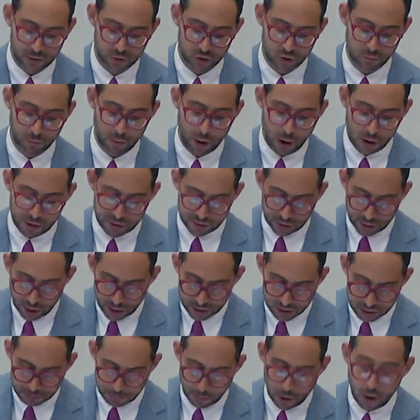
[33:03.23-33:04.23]
So Martha
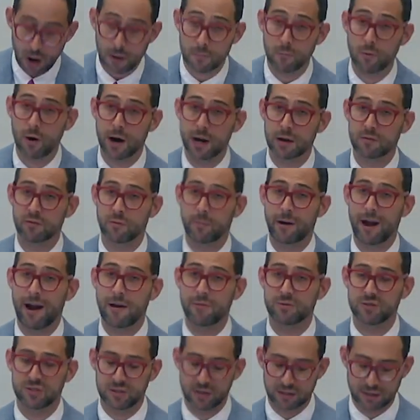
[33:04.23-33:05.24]
Nussbaum, writing from an
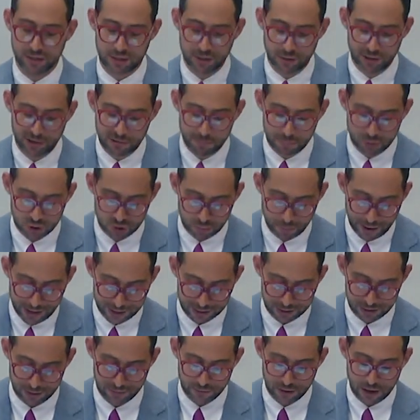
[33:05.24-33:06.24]
Aristotelian
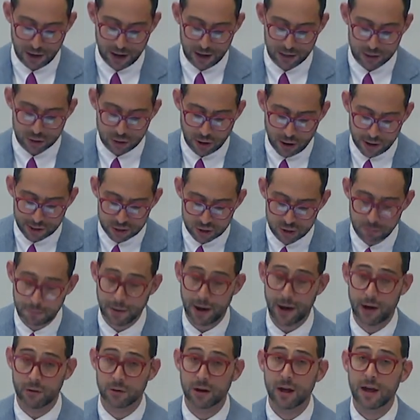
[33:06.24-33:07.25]
perspective, talks
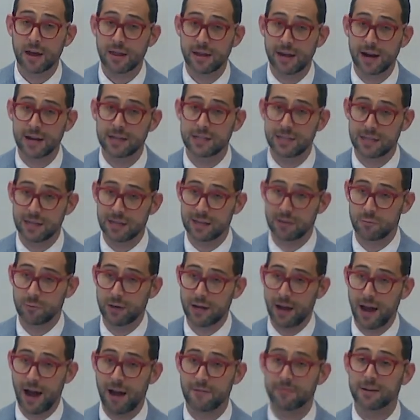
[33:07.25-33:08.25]
about the idea that
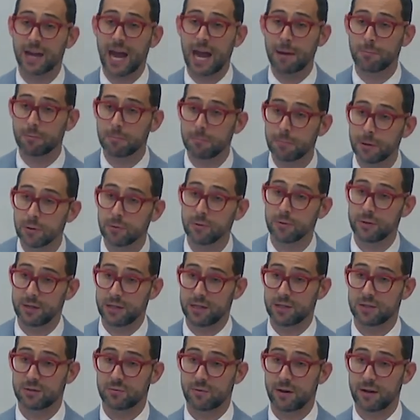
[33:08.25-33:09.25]
we have
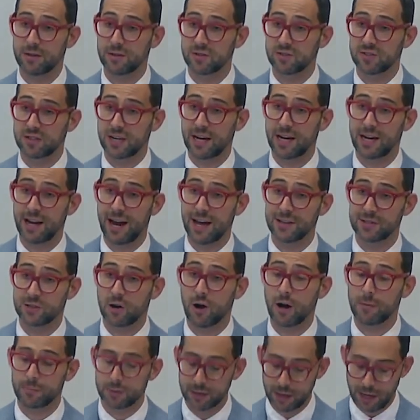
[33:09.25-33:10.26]
capabilities, right? The state has an
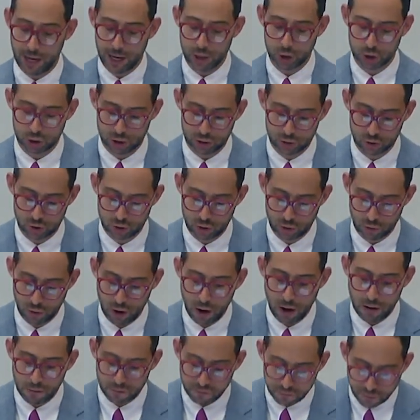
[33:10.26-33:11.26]
obligation to
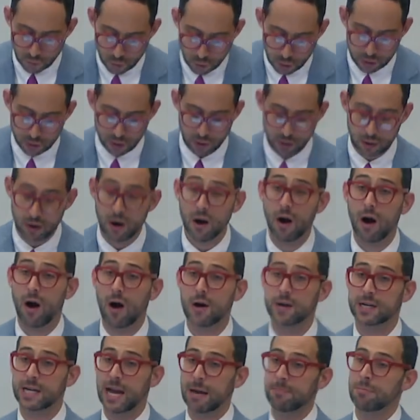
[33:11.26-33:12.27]
further
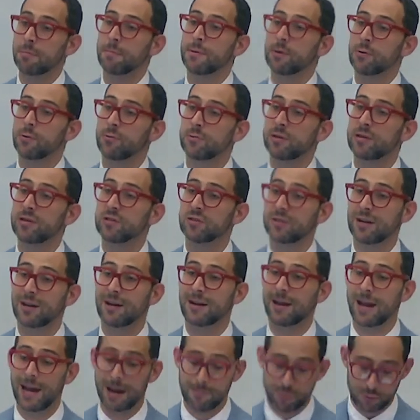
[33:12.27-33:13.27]
our capabilities and
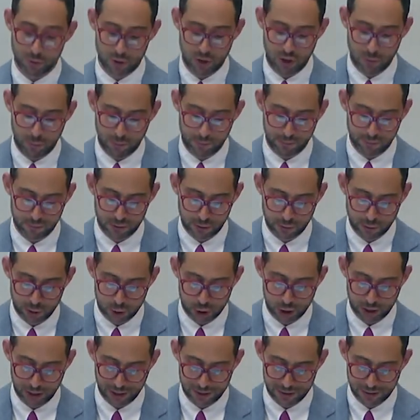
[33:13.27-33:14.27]
enable human
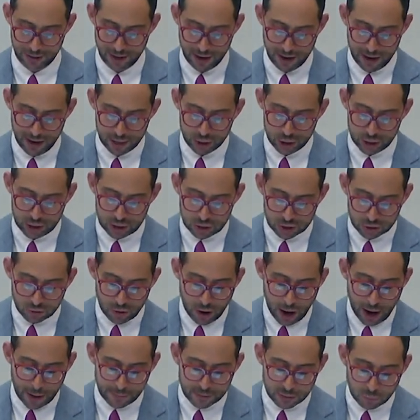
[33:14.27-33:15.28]
flourishing. She
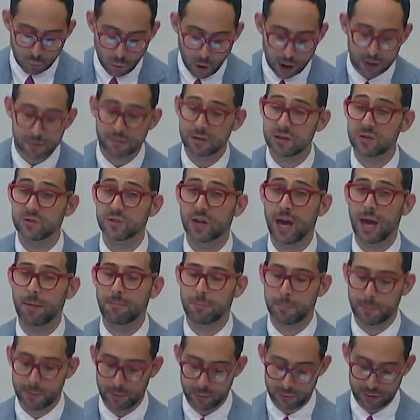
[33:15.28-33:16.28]
describes one of these
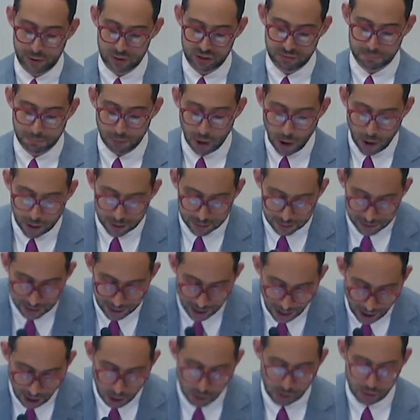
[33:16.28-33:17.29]
capabilities, bodily
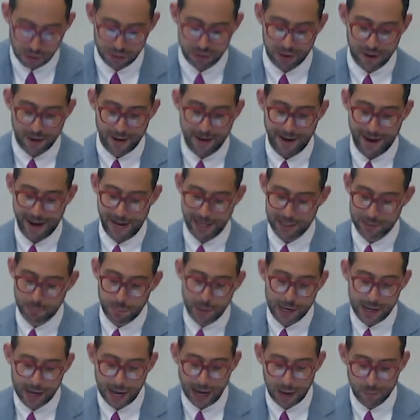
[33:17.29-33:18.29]
health, as
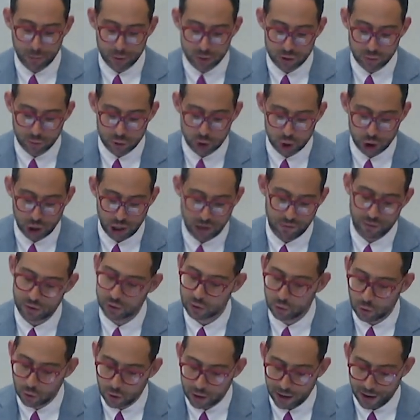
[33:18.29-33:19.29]
being able to achieve a
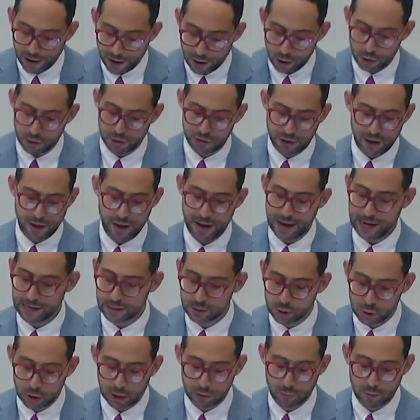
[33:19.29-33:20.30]
good health,
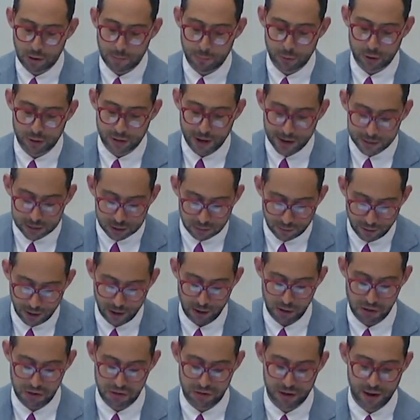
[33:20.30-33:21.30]
including reproductive
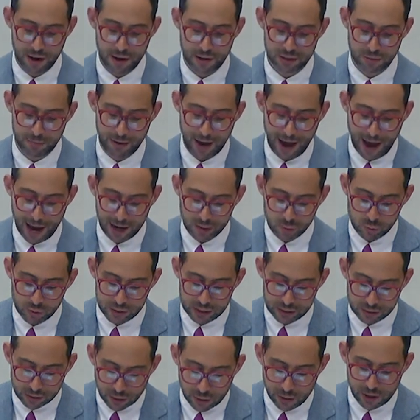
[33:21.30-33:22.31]
health, to be
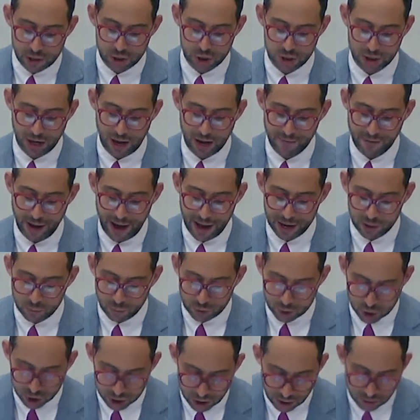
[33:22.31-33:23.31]
adequately nourished, to have
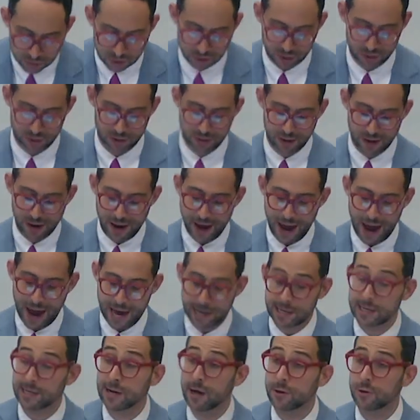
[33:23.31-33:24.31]
adequate shelter,
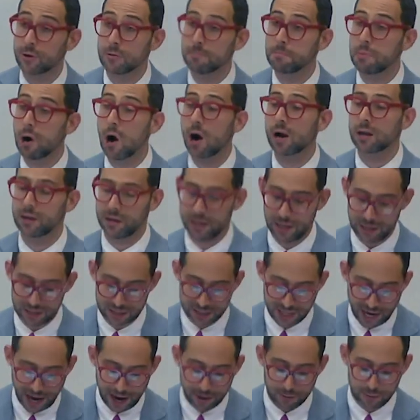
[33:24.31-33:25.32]
and another, bodily
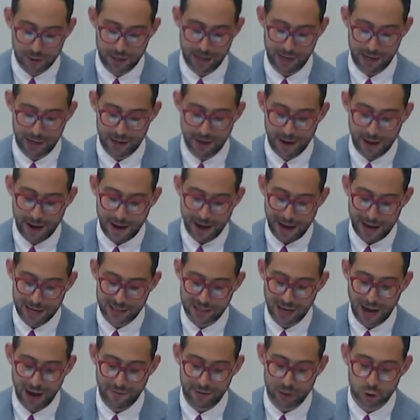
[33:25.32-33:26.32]
integrity,
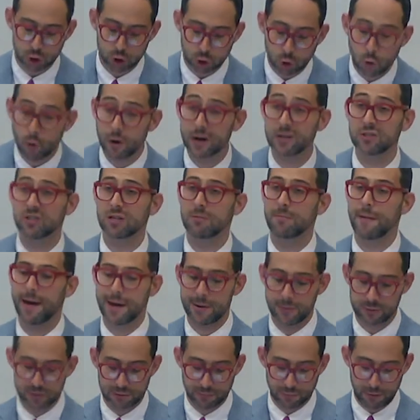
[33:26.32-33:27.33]
as having choice in
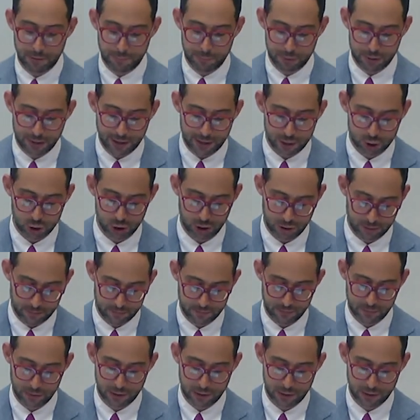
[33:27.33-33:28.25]
matters of reproduction.